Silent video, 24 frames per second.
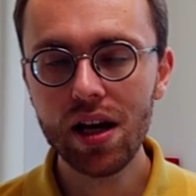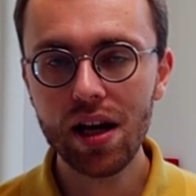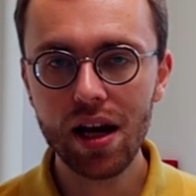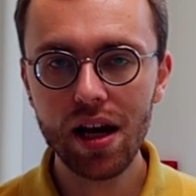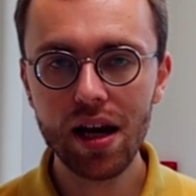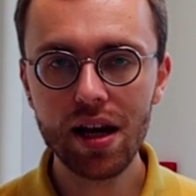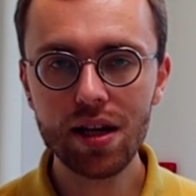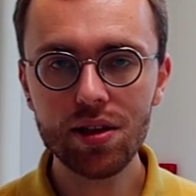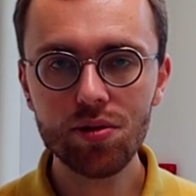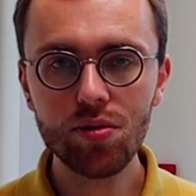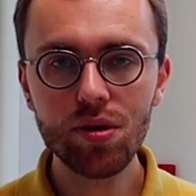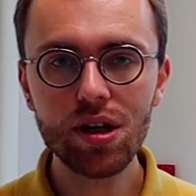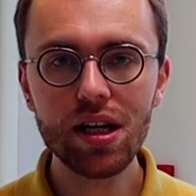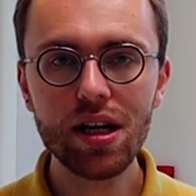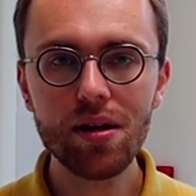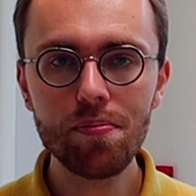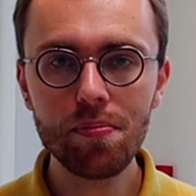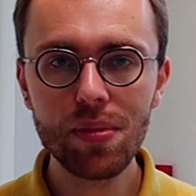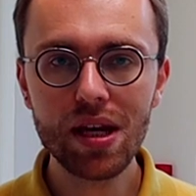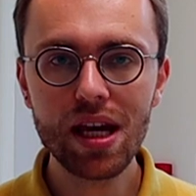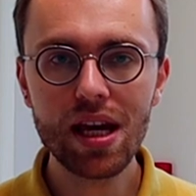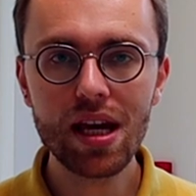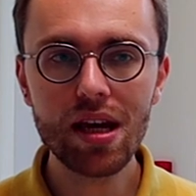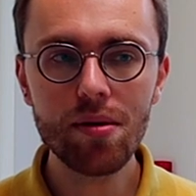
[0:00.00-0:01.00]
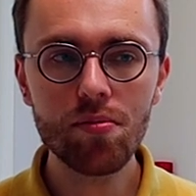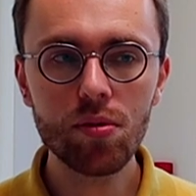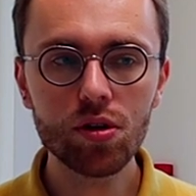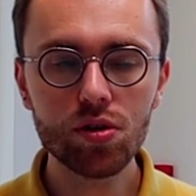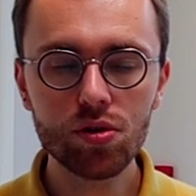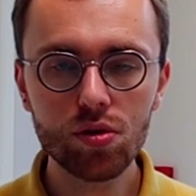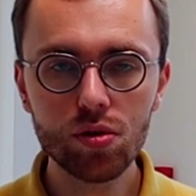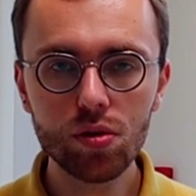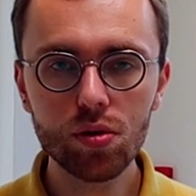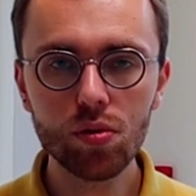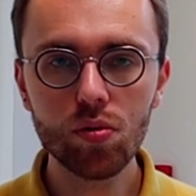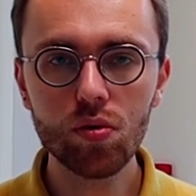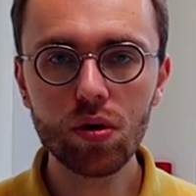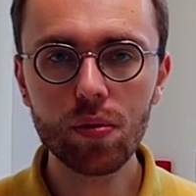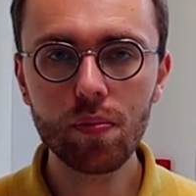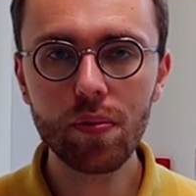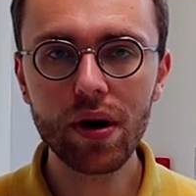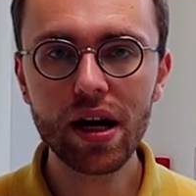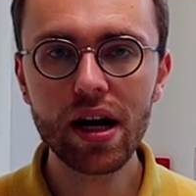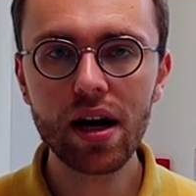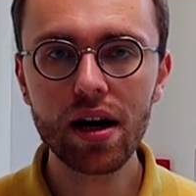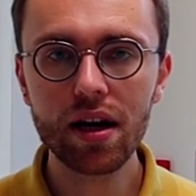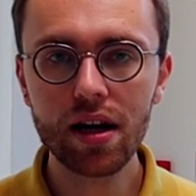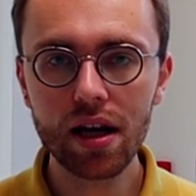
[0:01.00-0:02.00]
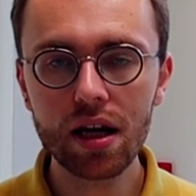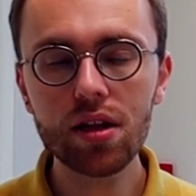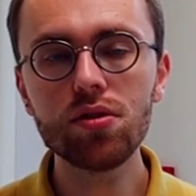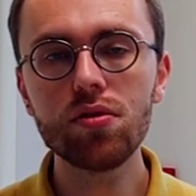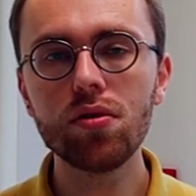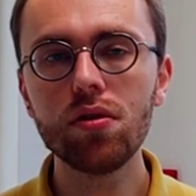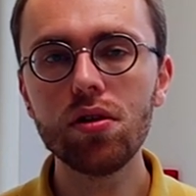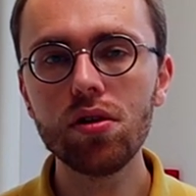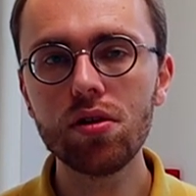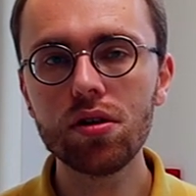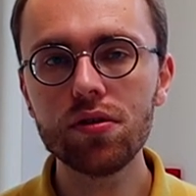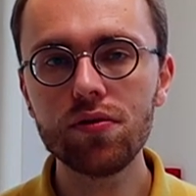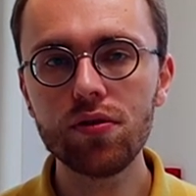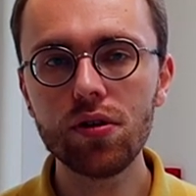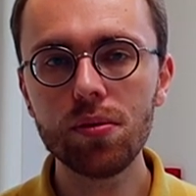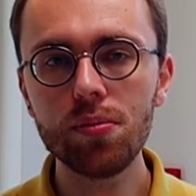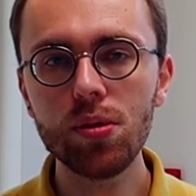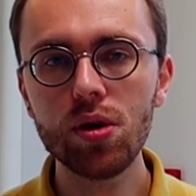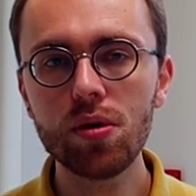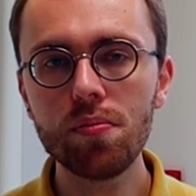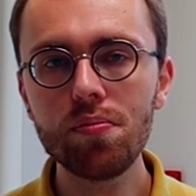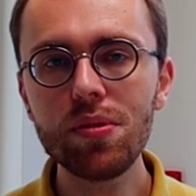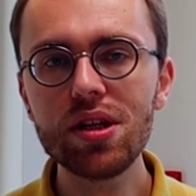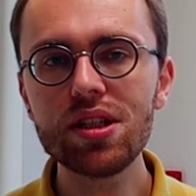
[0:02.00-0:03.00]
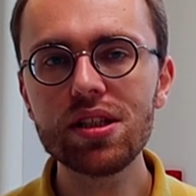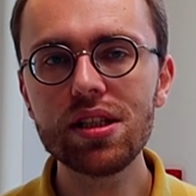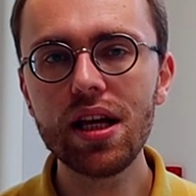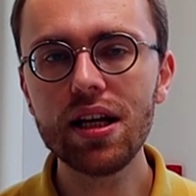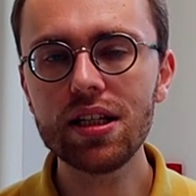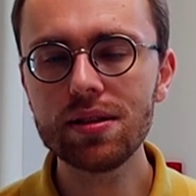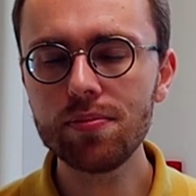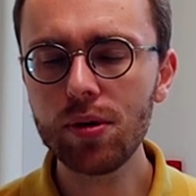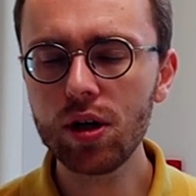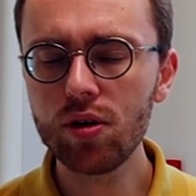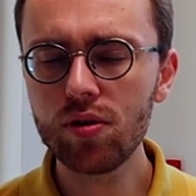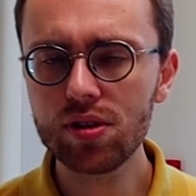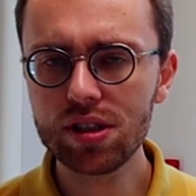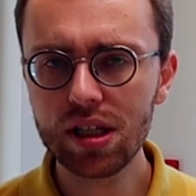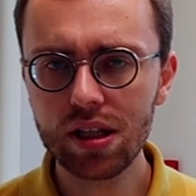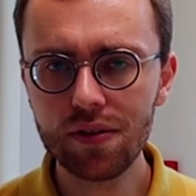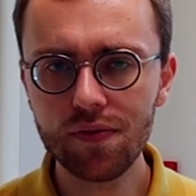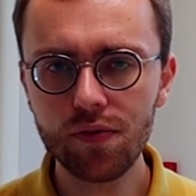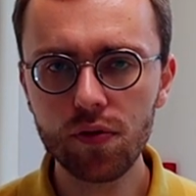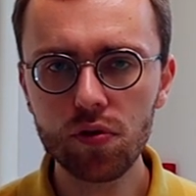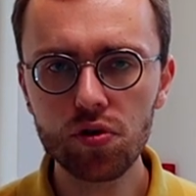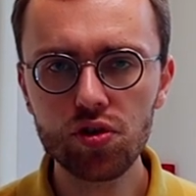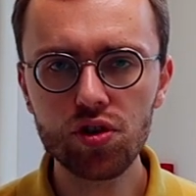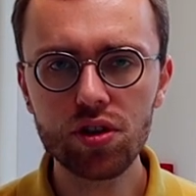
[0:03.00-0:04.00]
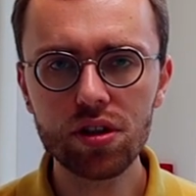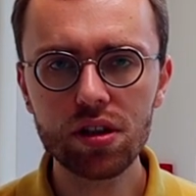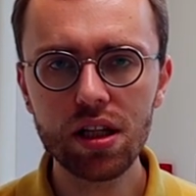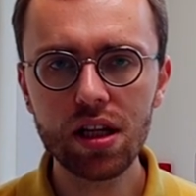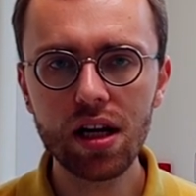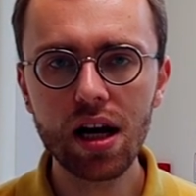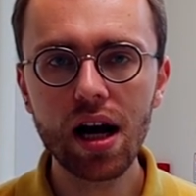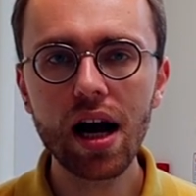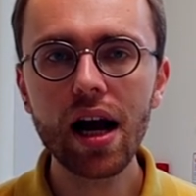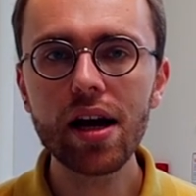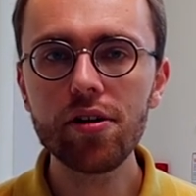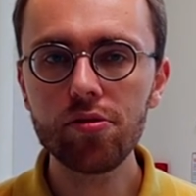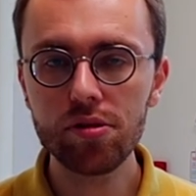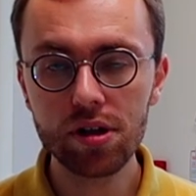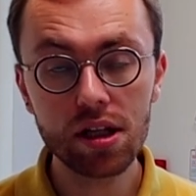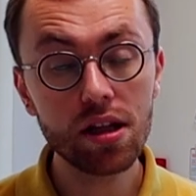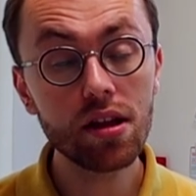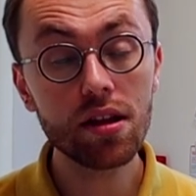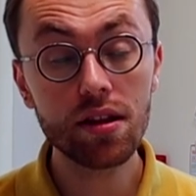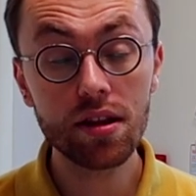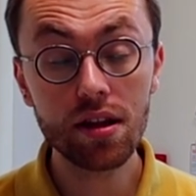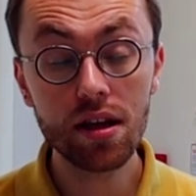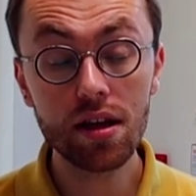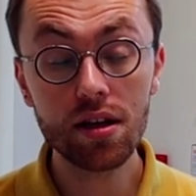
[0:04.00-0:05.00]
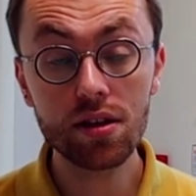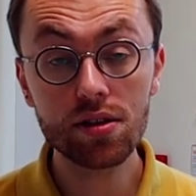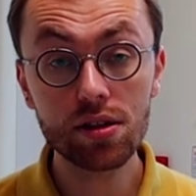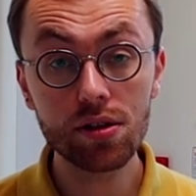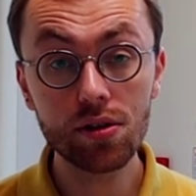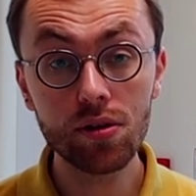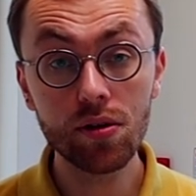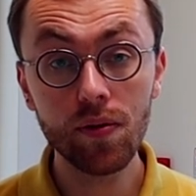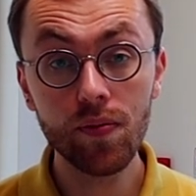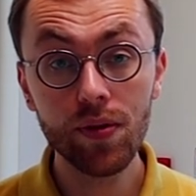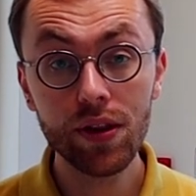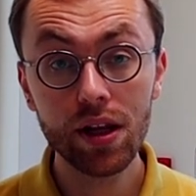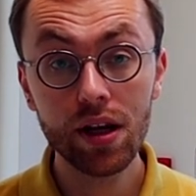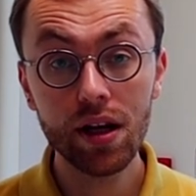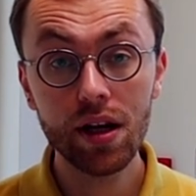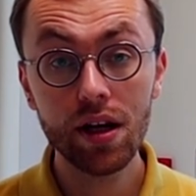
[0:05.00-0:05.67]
and really be able to look back and to learn from your mistakes, because unfortunately I really think so,